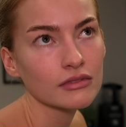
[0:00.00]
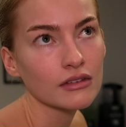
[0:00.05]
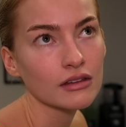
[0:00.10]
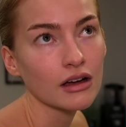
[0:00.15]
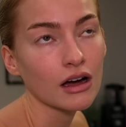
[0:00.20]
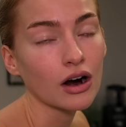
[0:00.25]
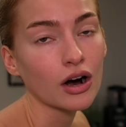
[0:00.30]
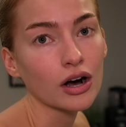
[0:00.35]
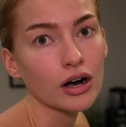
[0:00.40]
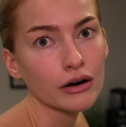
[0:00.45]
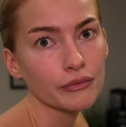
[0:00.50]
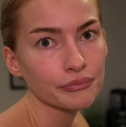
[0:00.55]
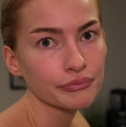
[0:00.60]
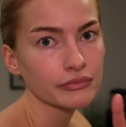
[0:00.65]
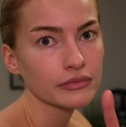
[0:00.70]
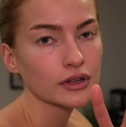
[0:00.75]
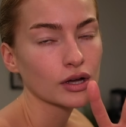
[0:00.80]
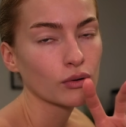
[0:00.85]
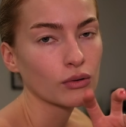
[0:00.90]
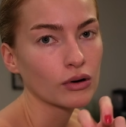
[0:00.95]
are
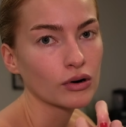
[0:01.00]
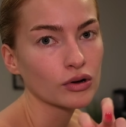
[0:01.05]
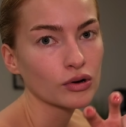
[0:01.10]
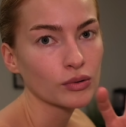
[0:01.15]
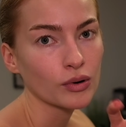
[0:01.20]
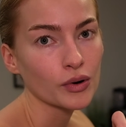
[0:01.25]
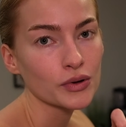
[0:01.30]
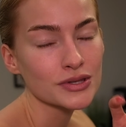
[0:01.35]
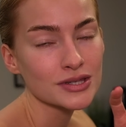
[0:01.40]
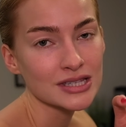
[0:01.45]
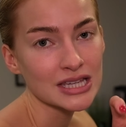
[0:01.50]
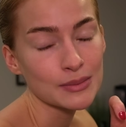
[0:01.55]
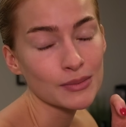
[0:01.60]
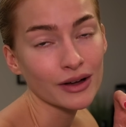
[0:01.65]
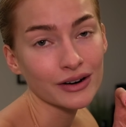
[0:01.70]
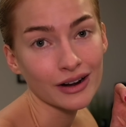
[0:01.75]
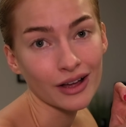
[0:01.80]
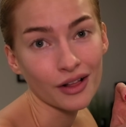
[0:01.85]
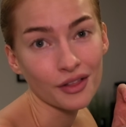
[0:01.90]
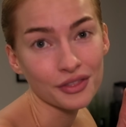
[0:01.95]
quote unquote seem
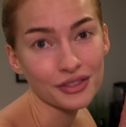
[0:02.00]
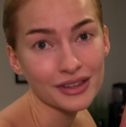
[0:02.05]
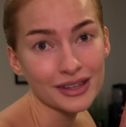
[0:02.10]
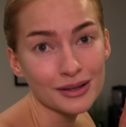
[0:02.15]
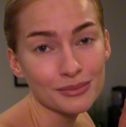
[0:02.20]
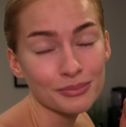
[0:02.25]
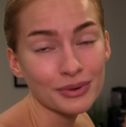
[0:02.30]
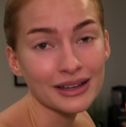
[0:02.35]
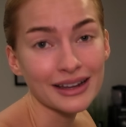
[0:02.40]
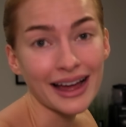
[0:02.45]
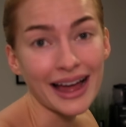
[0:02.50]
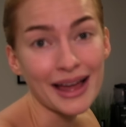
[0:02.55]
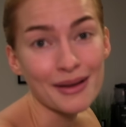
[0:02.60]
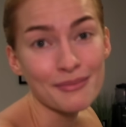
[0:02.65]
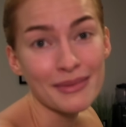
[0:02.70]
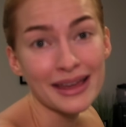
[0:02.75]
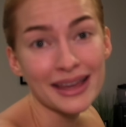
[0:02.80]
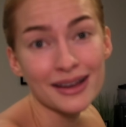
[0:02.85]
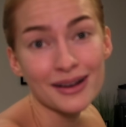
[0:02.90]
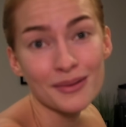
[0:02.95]
unhealthy, but I
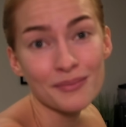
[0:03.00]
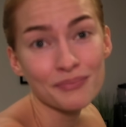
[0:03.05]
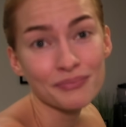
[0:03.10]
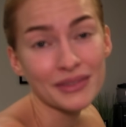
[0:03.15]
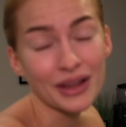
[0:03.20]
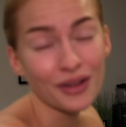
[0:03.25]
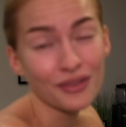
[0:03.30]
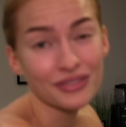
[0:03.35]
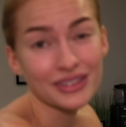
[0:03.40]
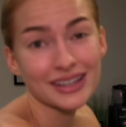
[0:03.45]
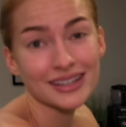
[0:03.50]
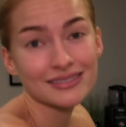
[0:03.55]
make them healthy.